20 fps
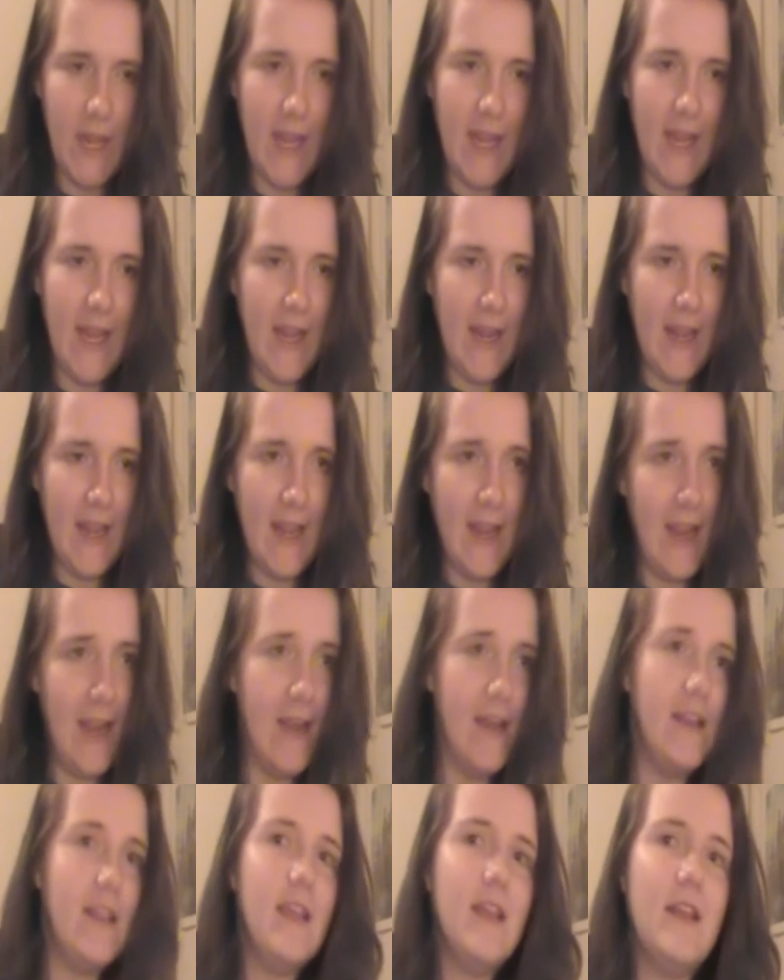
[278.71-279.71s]
it
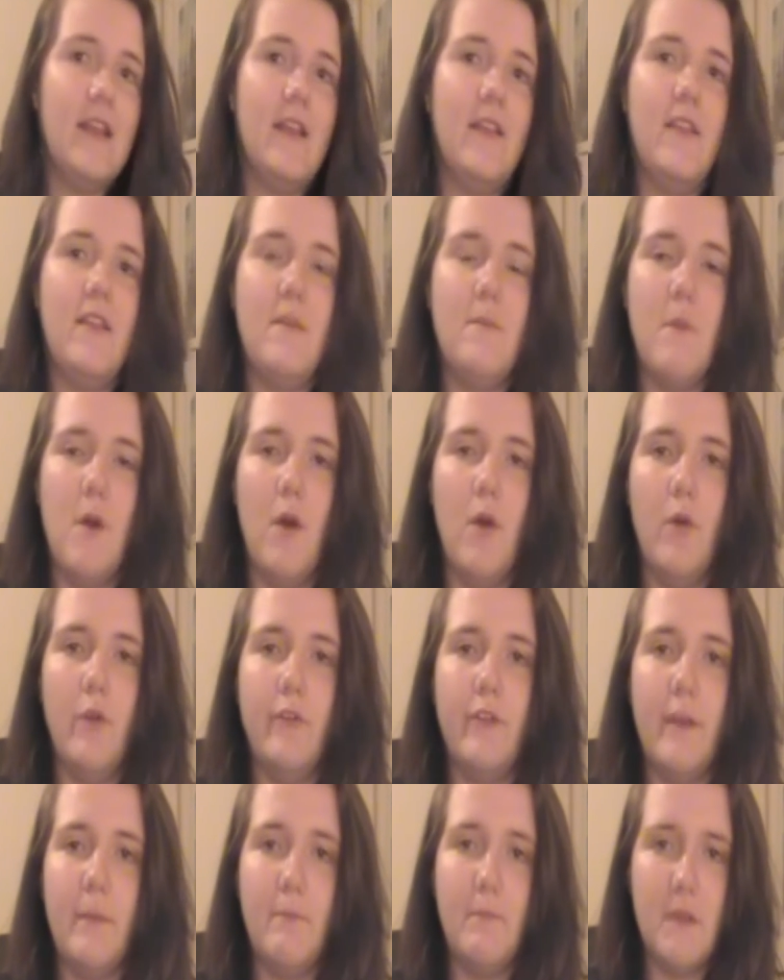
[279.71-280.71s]
ended in the
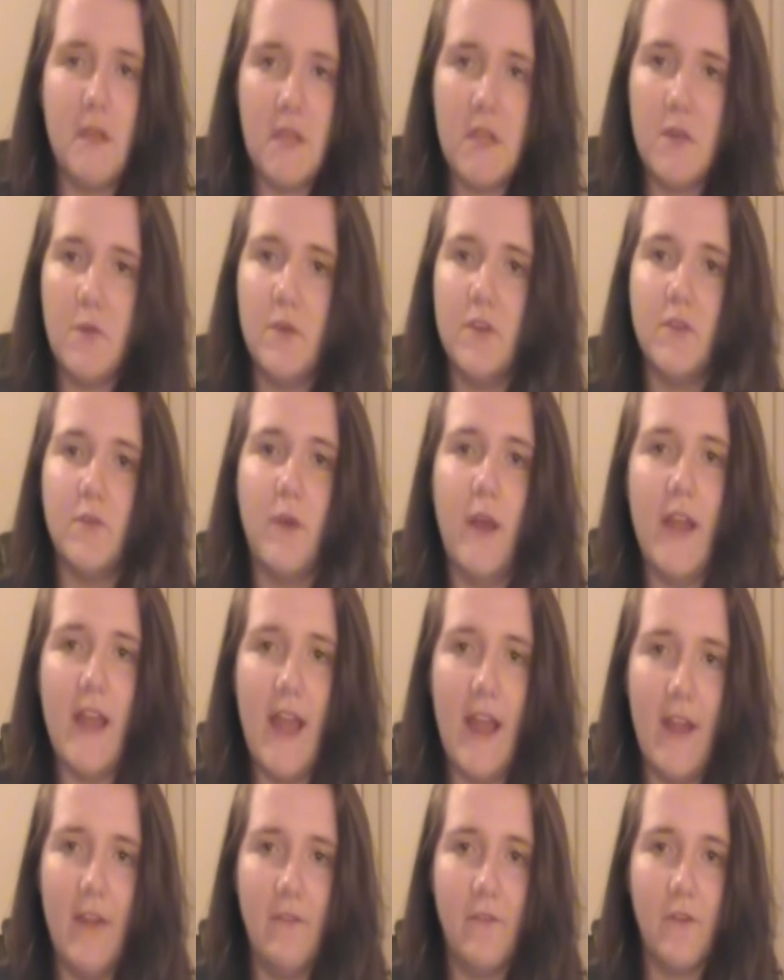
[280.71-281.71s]
most ambiguous way
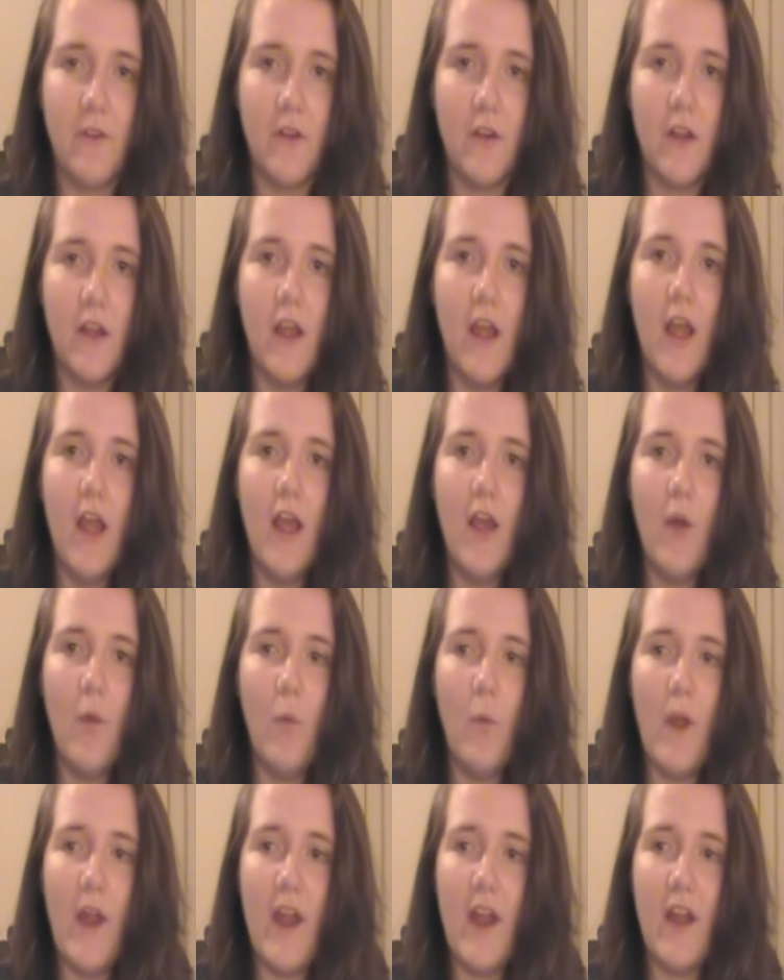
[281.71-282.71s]
ever,
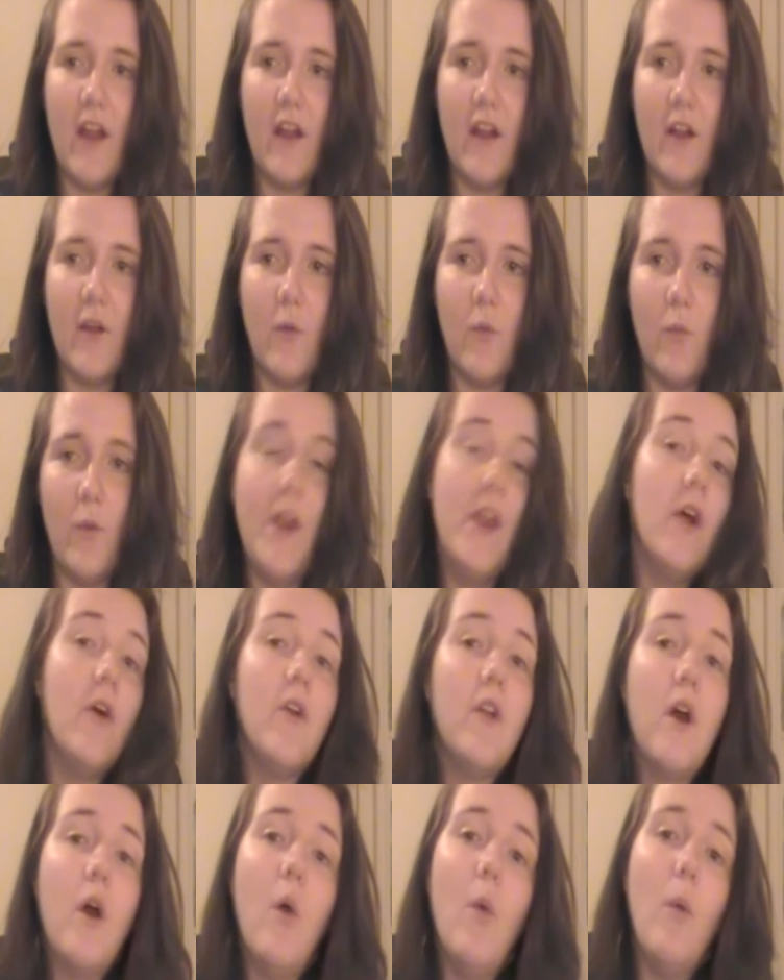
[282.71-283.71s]
where we don't
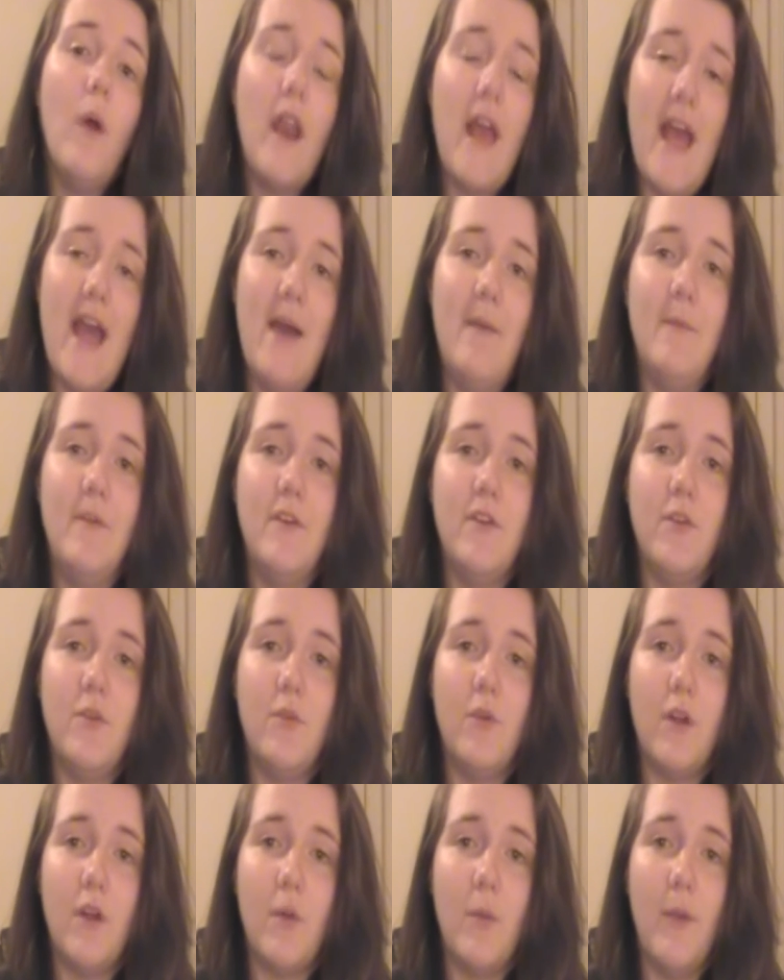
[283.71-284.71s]
know what happened to
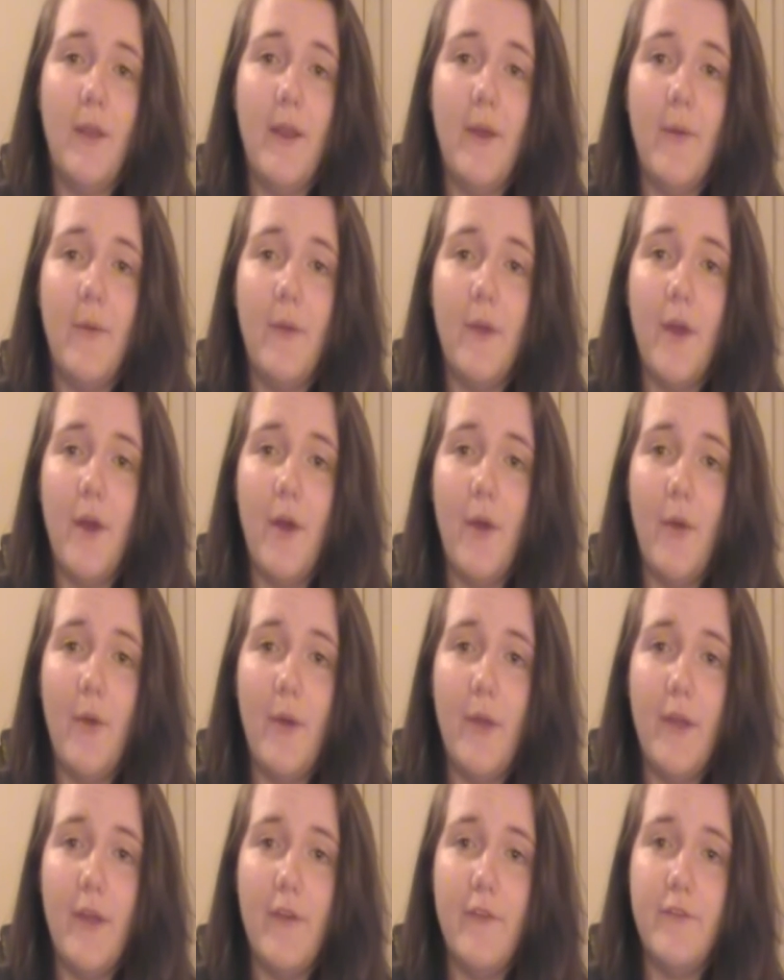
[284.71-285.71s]
her. We don't know
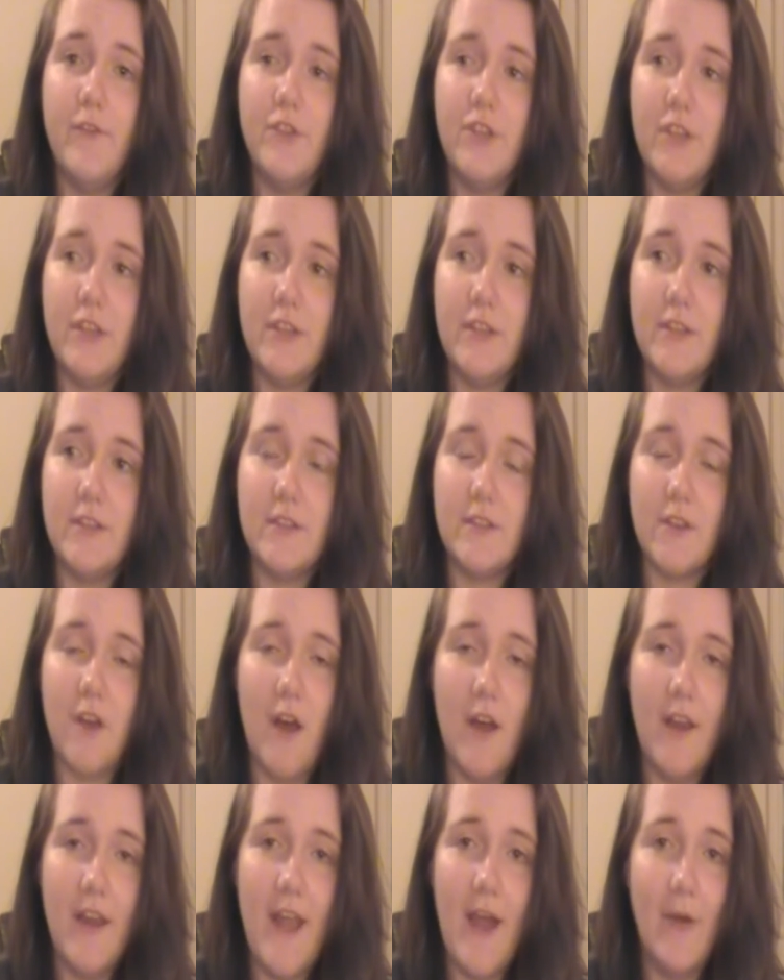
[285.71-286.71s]
if she's
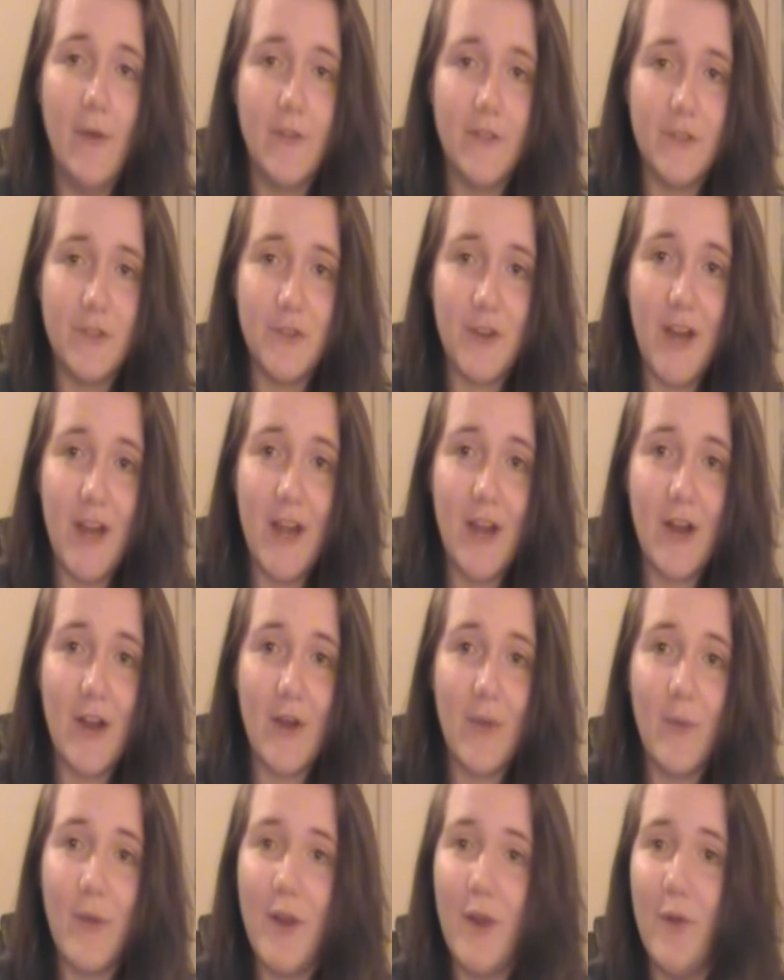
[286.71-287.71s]
sought now as a
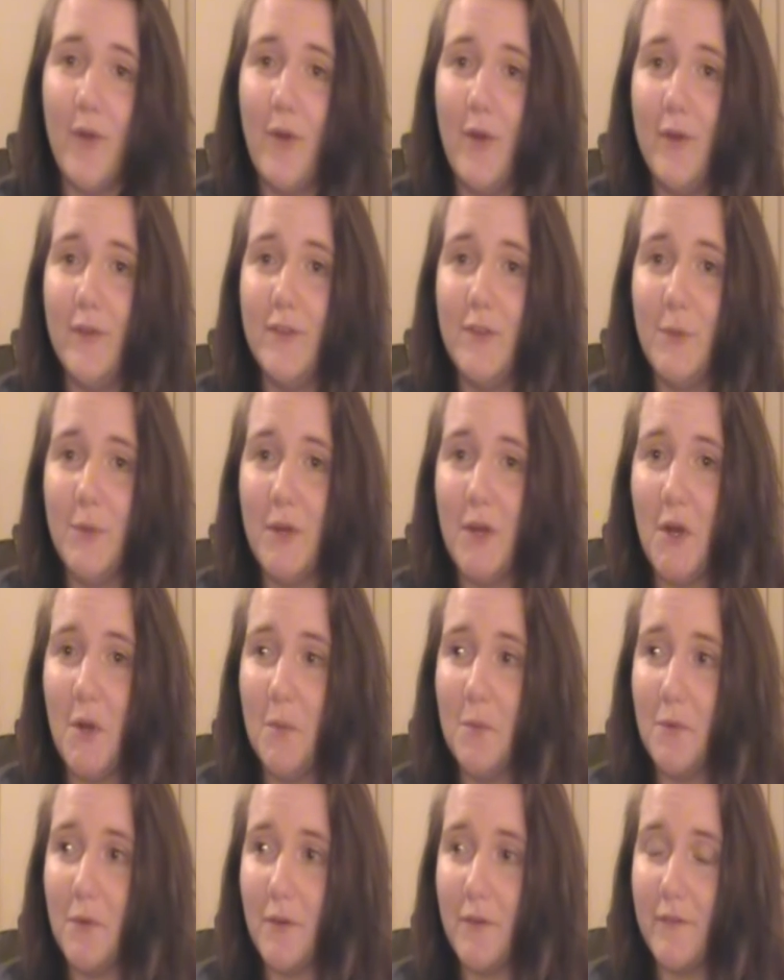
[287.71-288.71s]
traitor. We don't know if she went
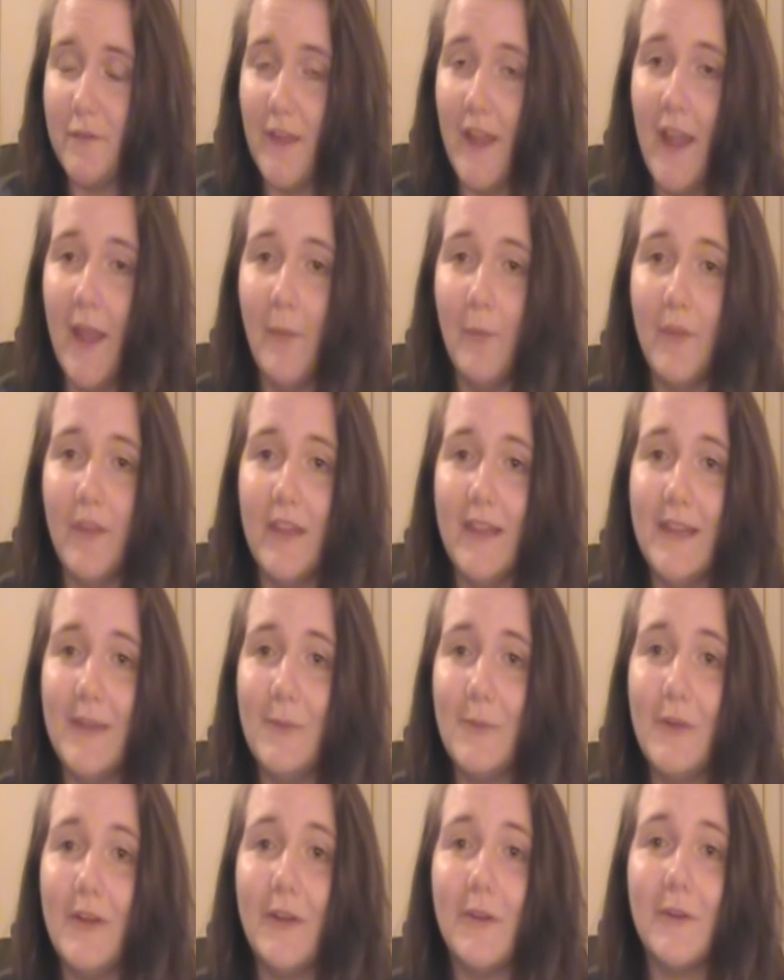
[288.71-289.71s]
home to her family.
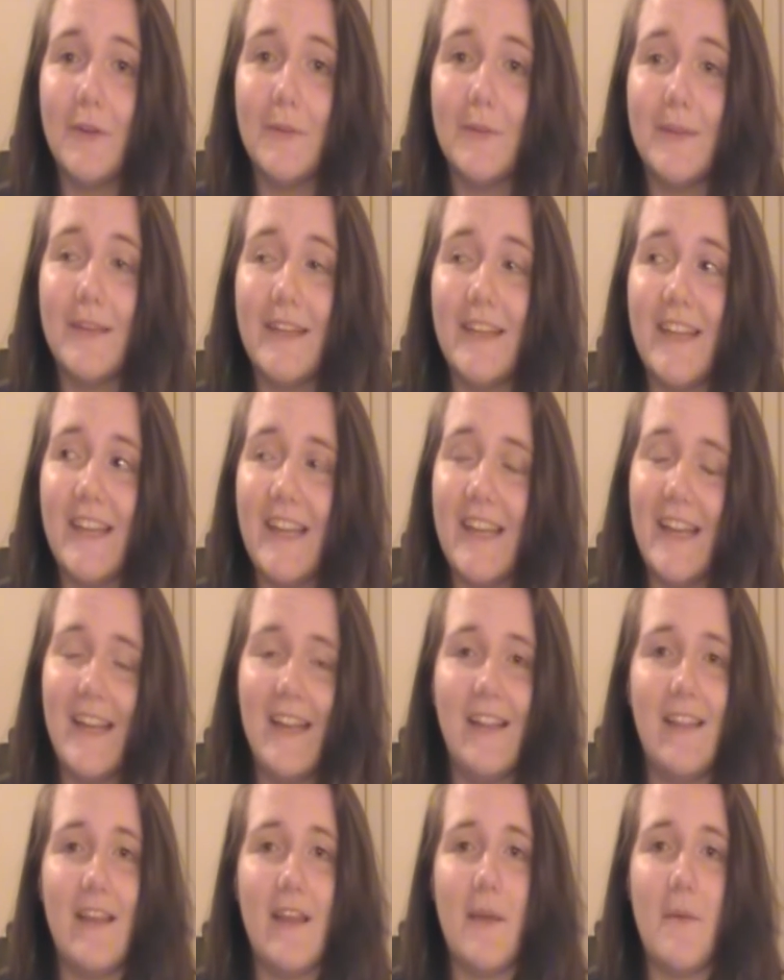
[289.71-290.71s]
We don't know
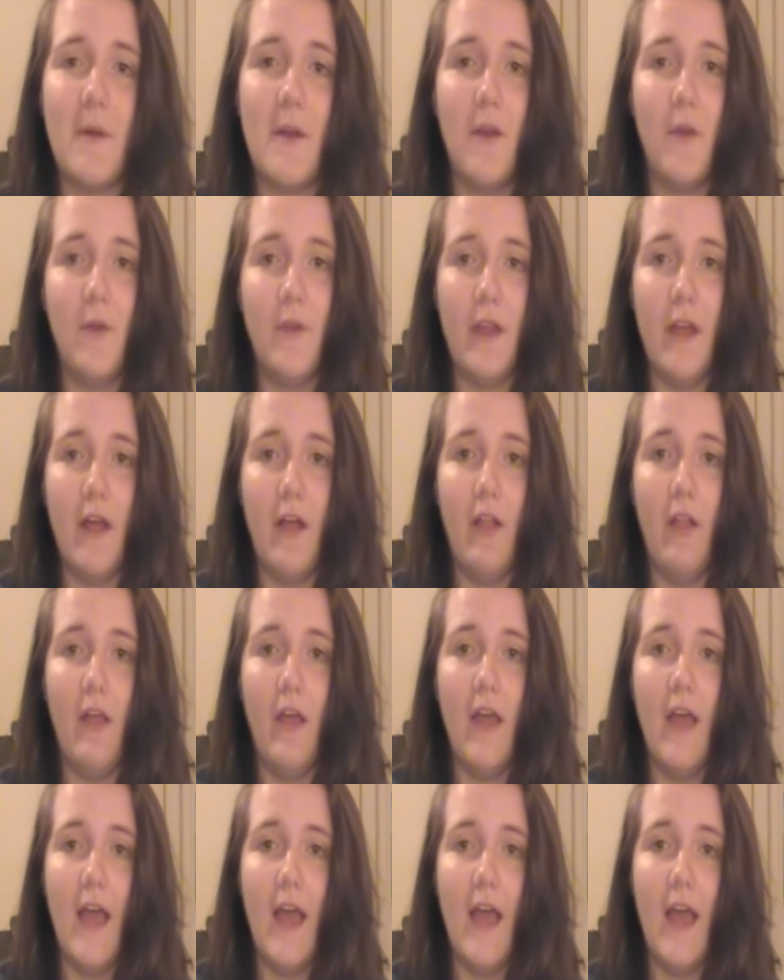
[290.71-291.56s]
anything about Odell.